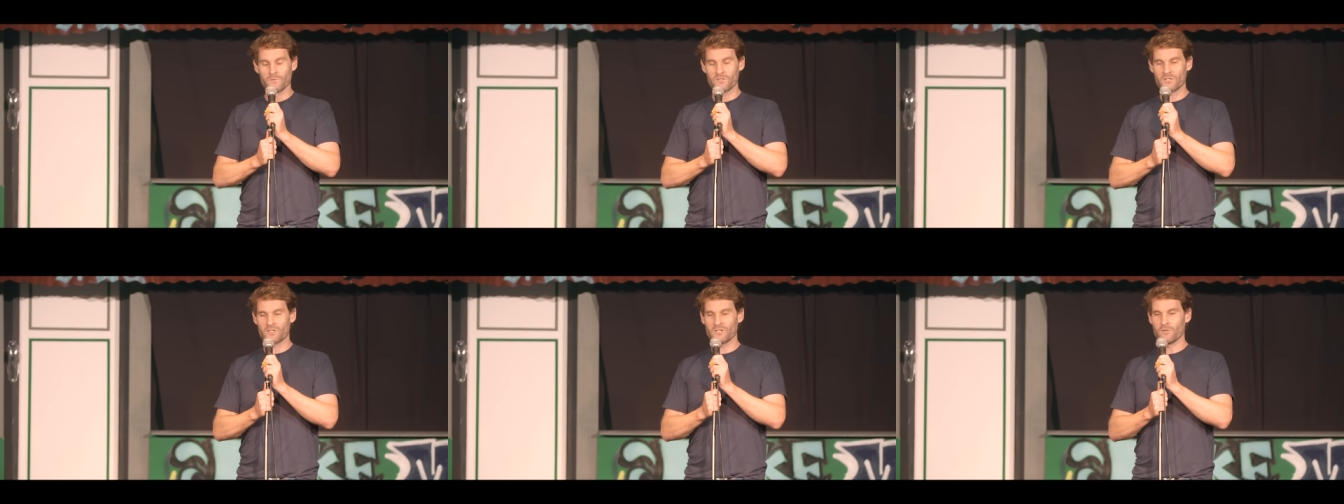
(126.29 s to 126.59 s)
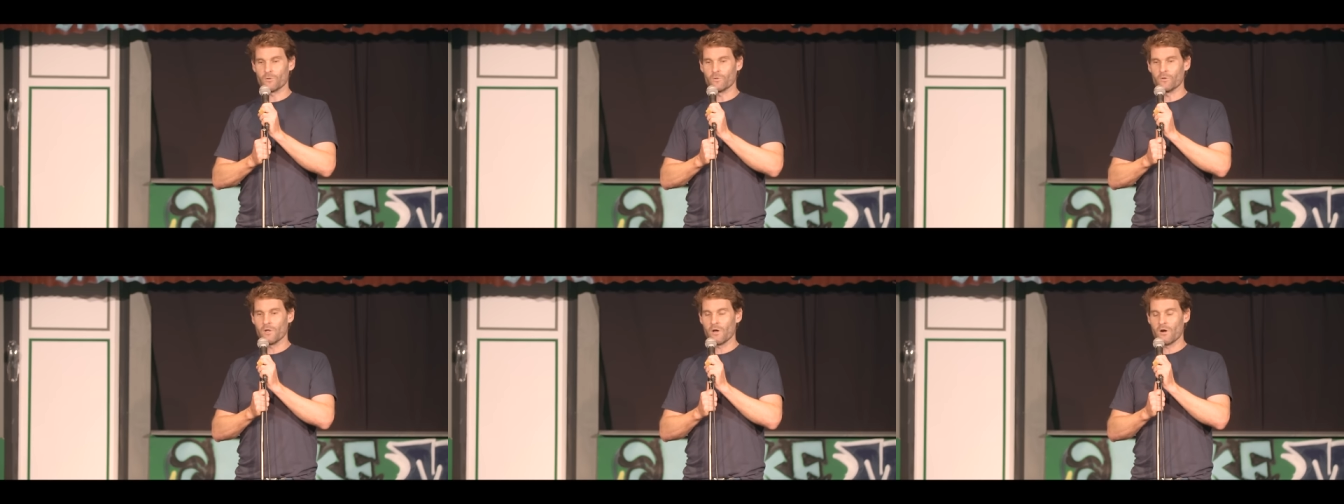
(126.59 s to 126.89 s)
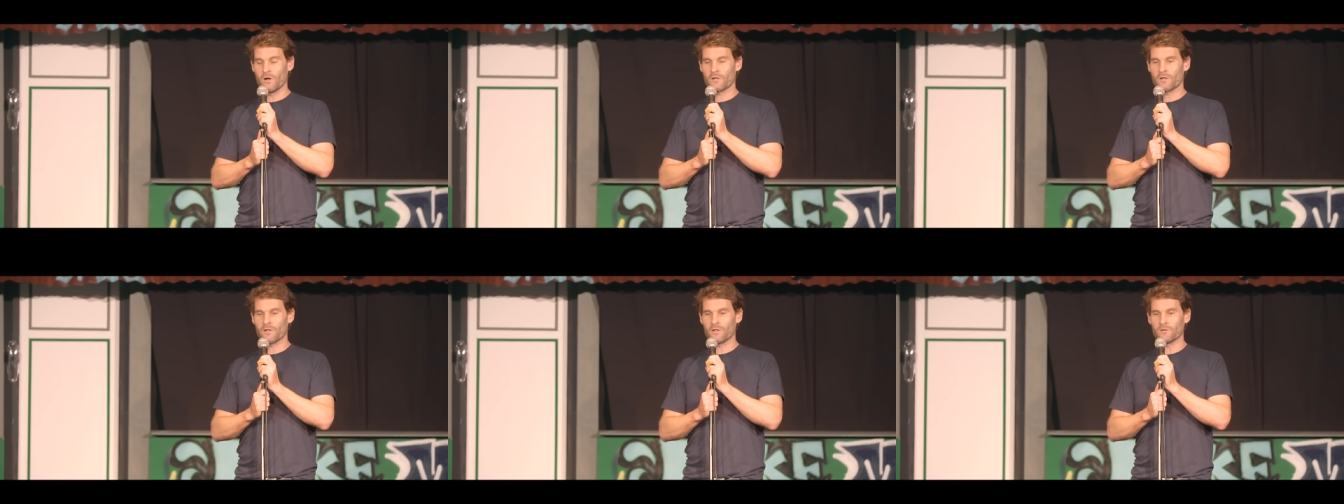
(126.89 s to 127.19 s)
to your
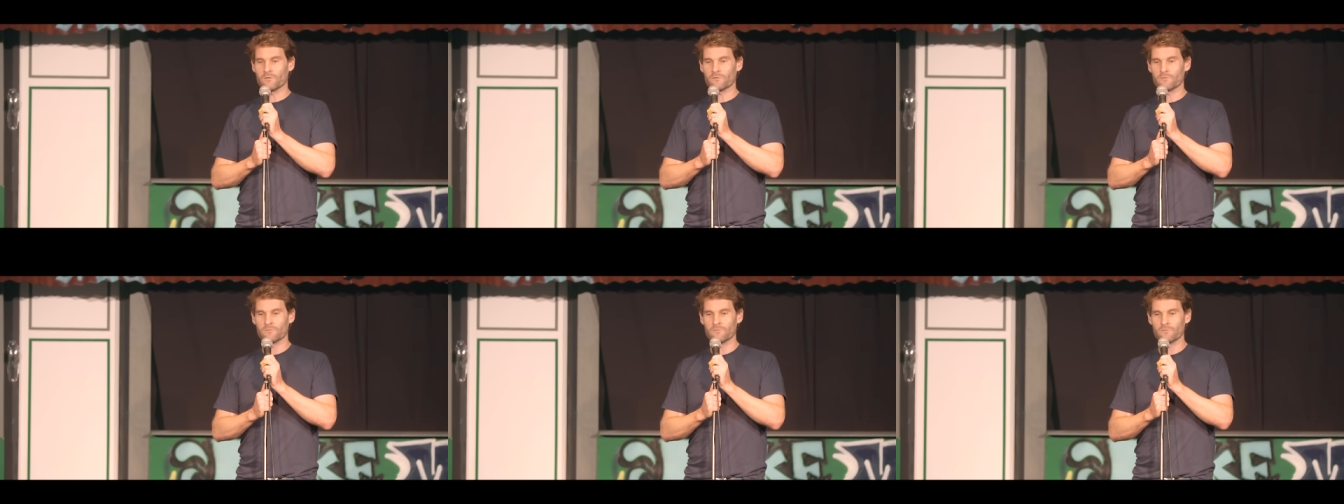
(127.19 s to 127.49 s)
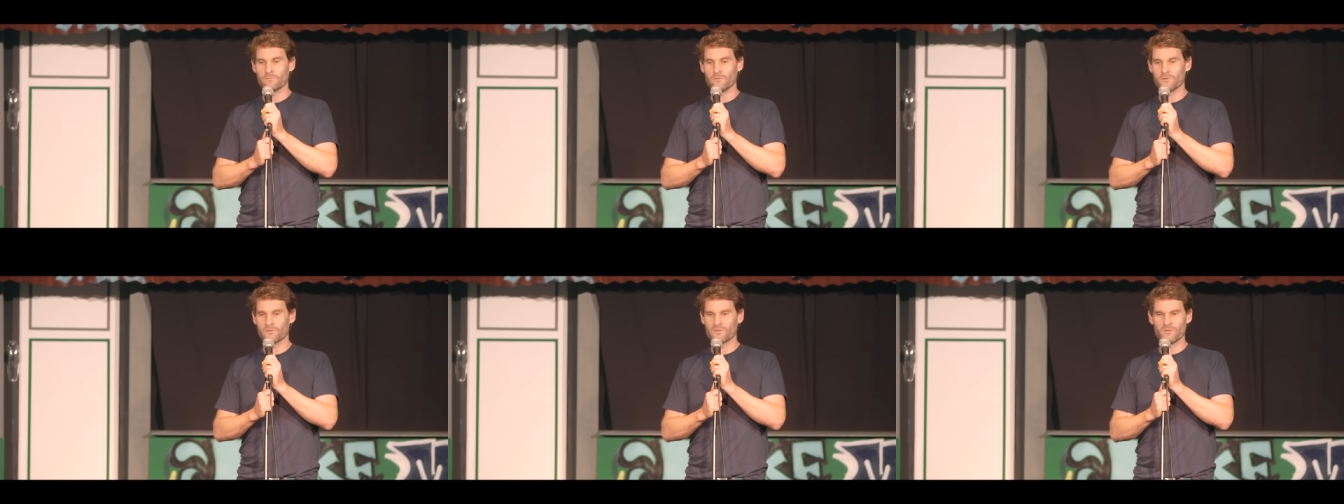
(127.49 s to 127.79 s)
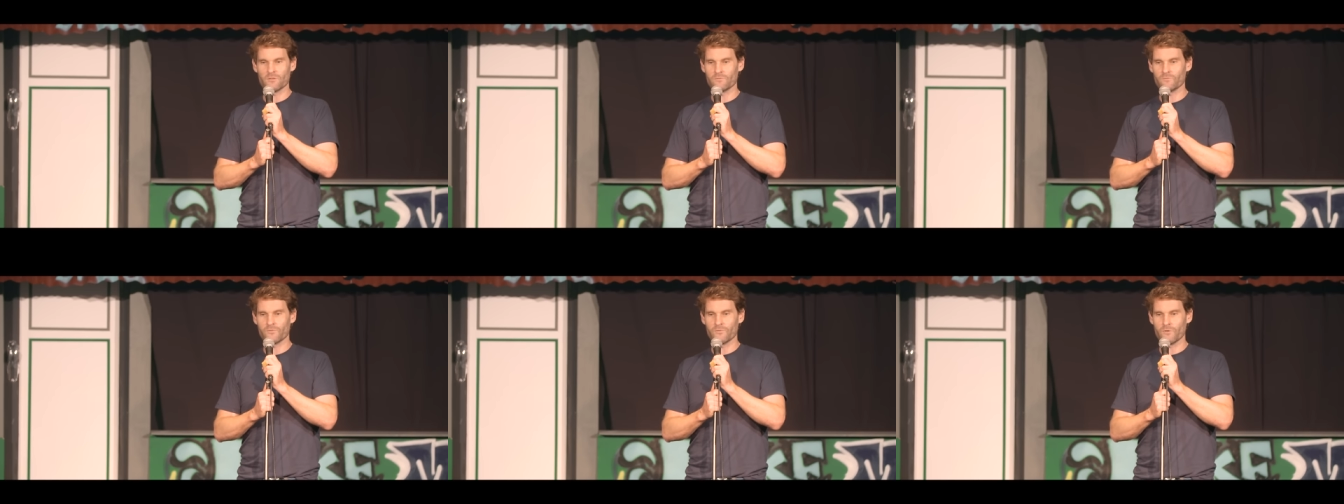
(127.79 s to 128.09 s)
liking. I
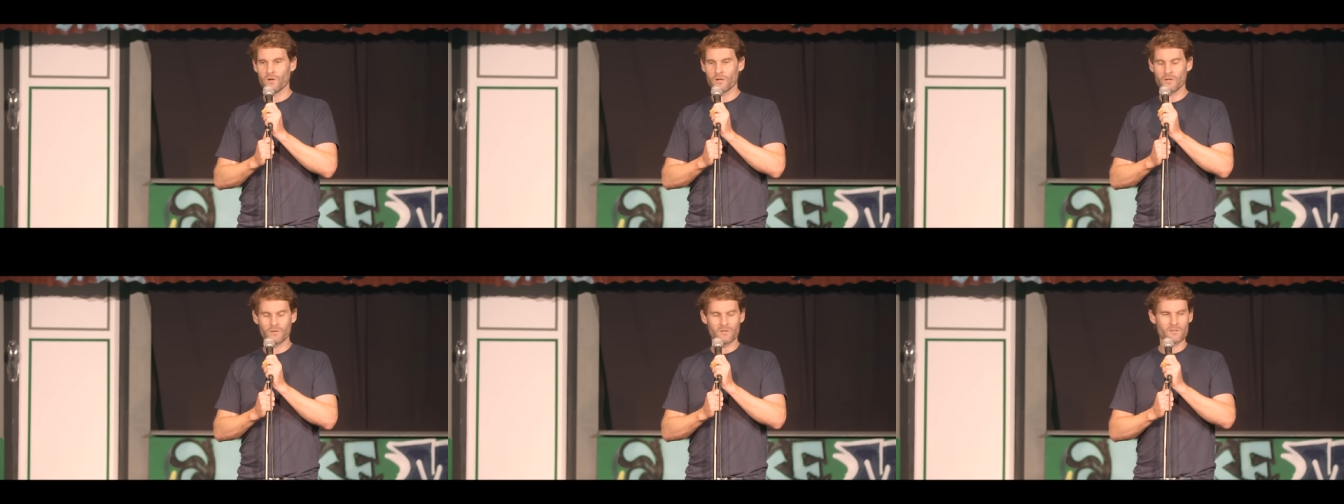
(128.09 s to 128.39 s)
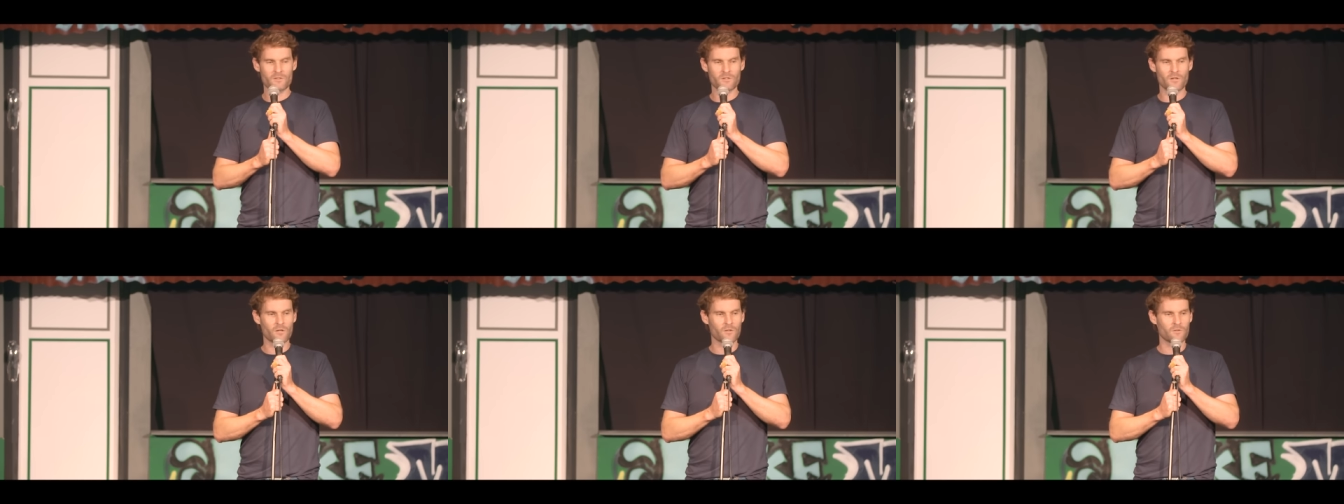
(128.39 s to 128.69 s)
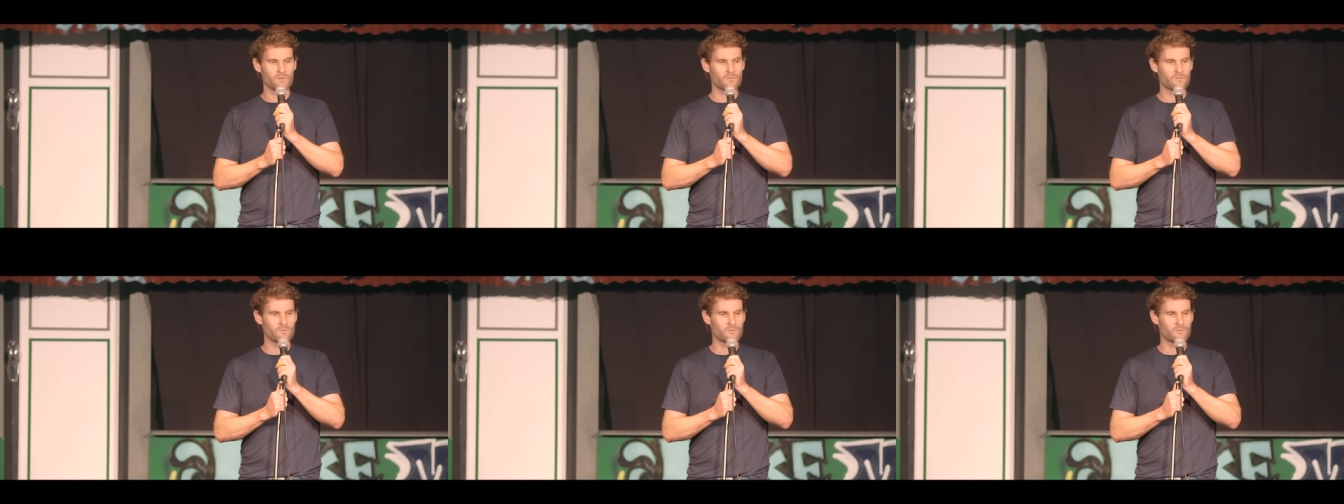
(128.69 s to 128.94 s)
said, I've, I don't think so.